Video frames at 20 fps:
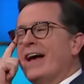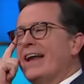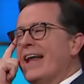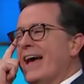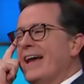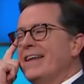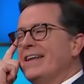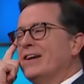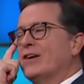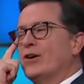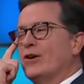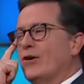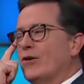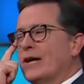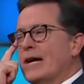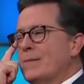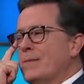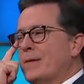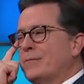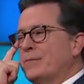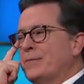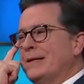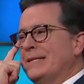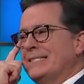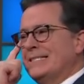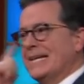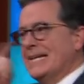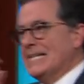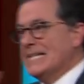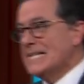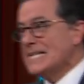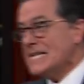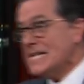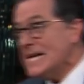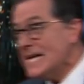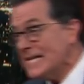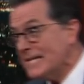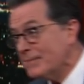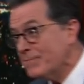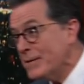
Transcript: had any like girl that. come up to me and say, like